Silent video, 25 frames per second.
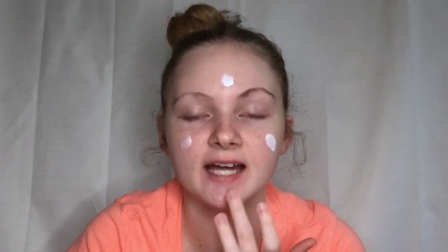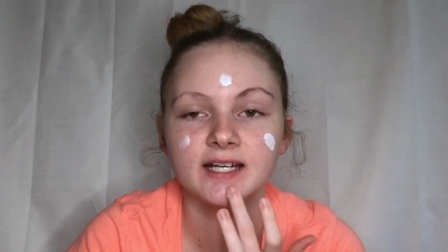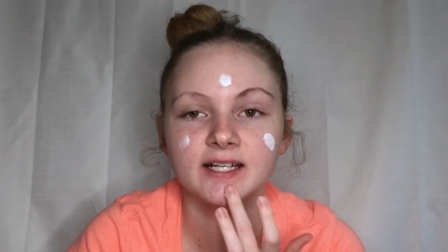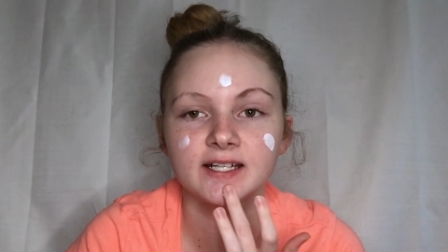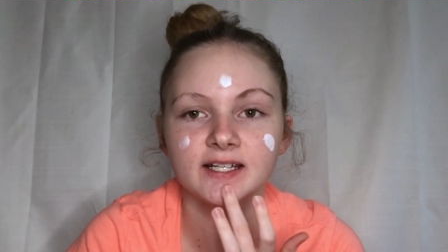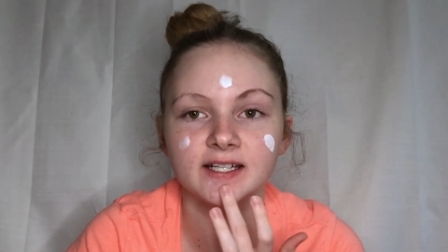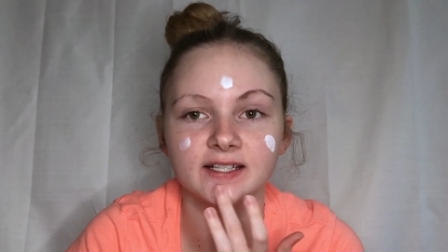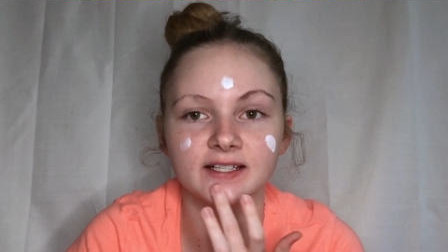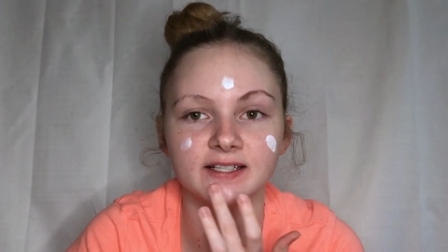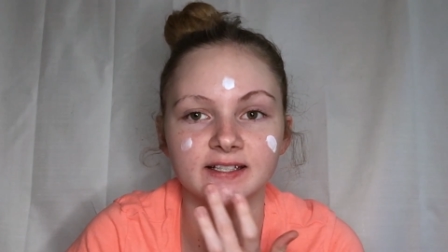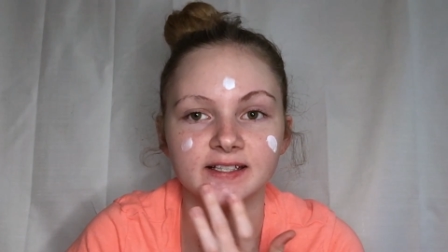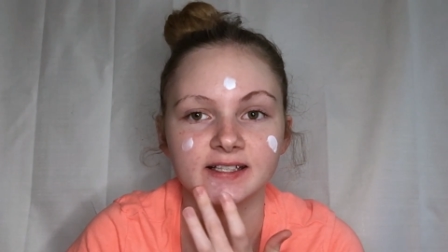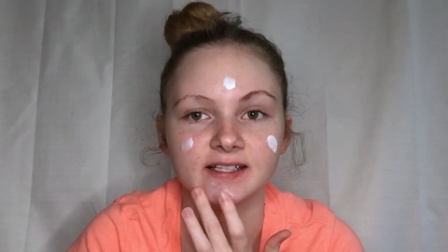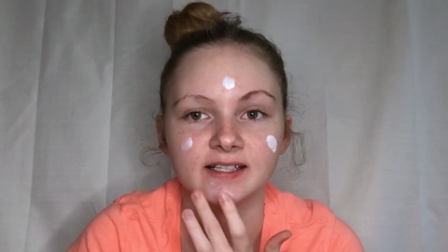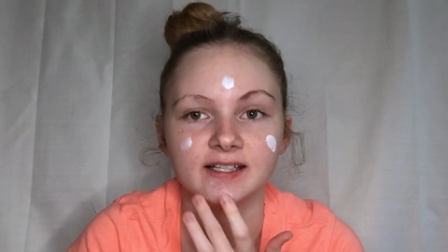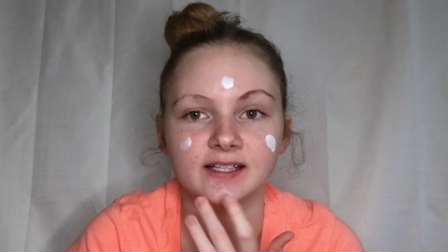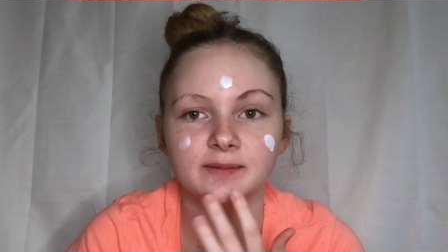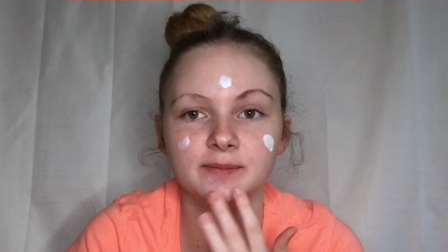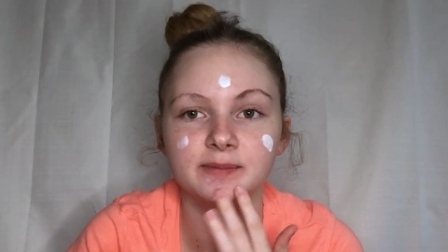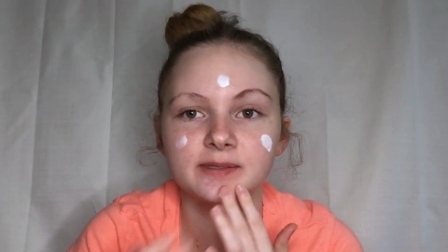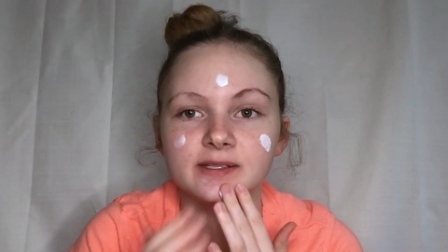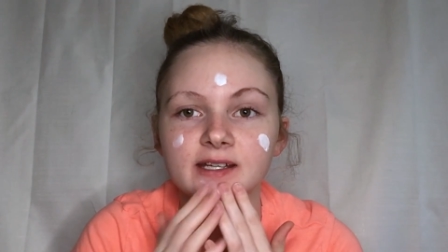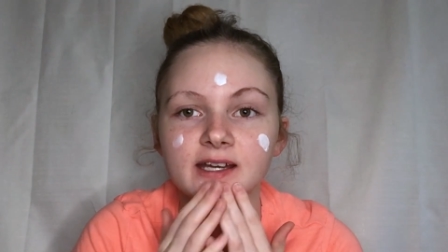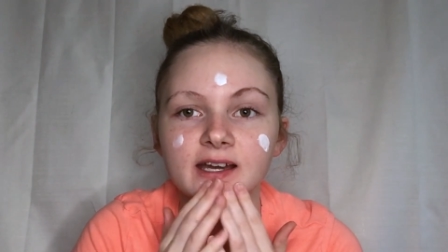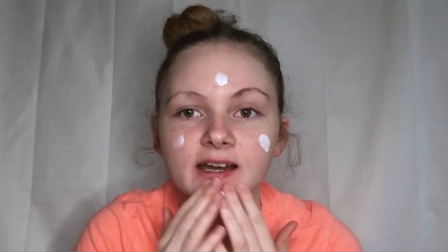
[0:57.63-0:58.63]
not on the
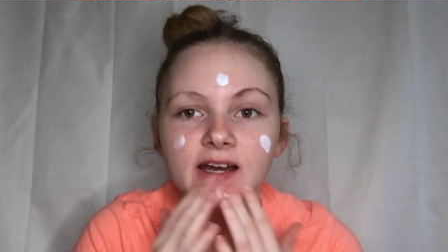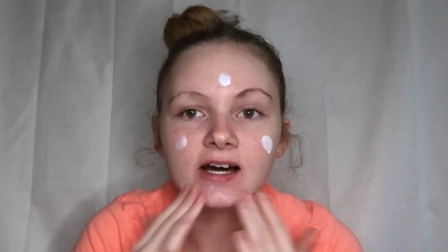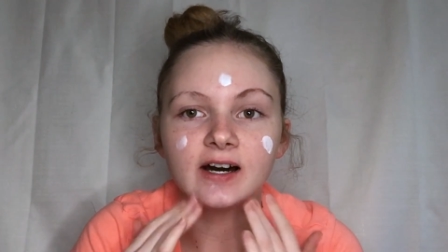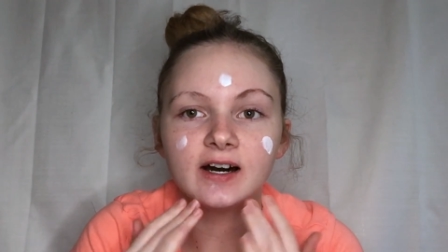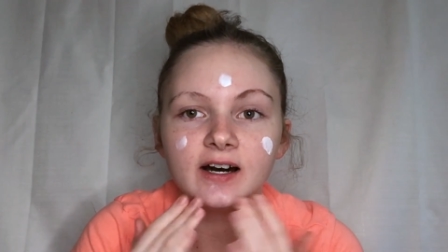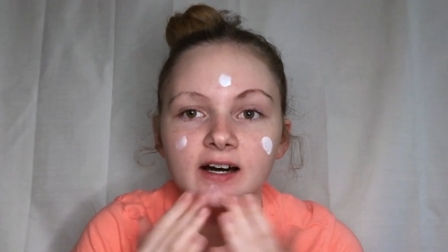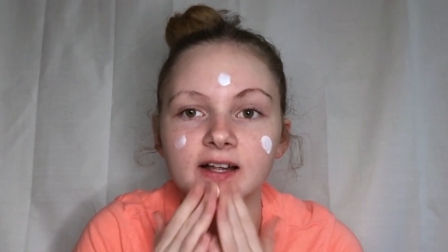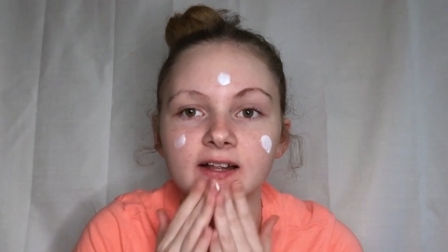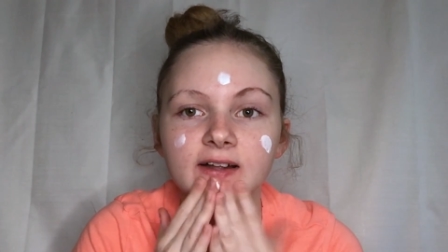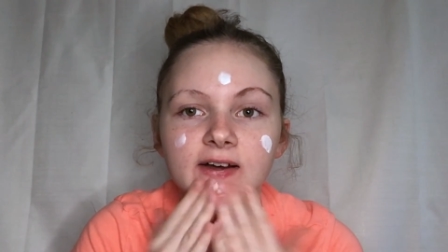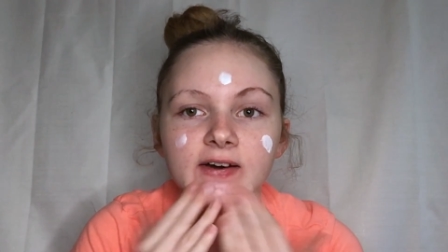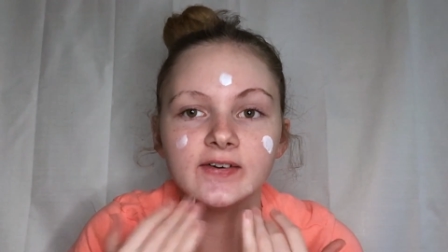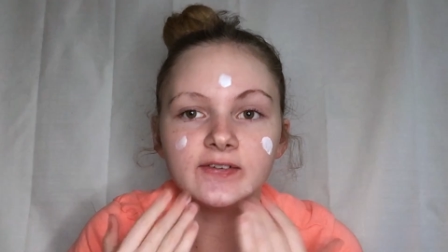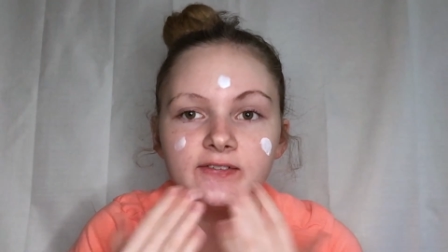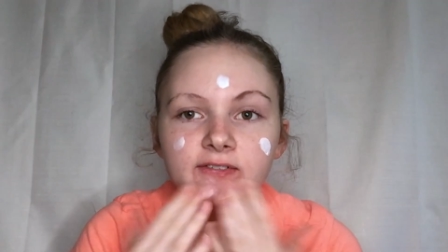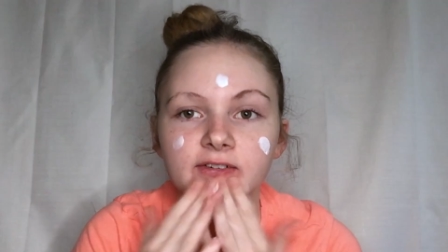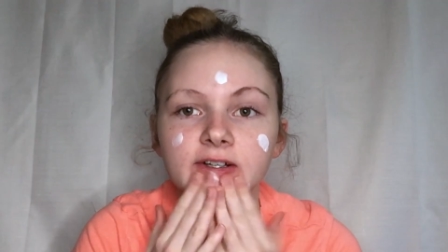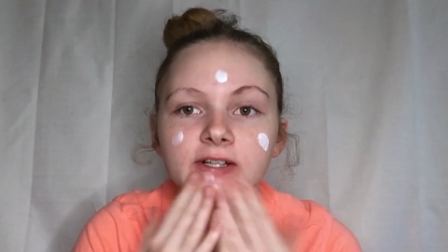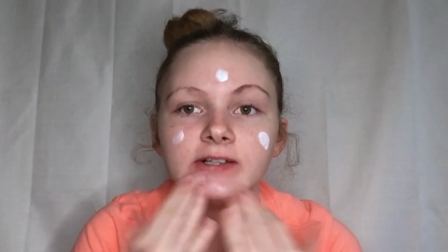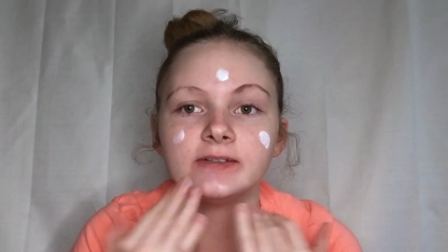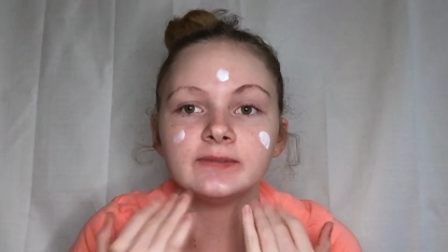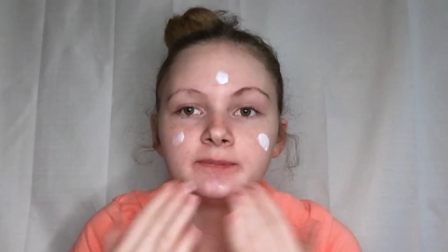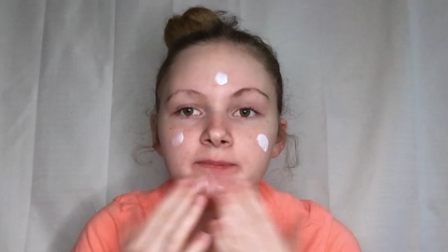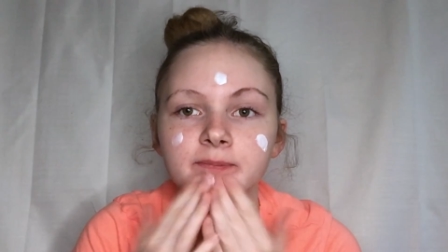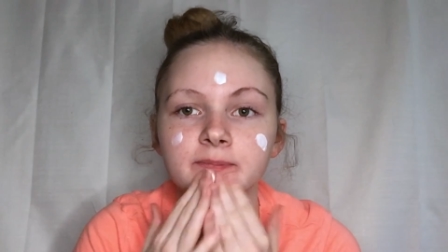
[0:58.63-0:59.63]
lips, all
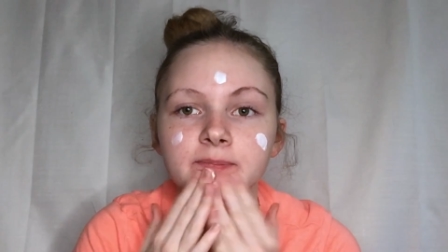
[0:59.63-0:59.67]
over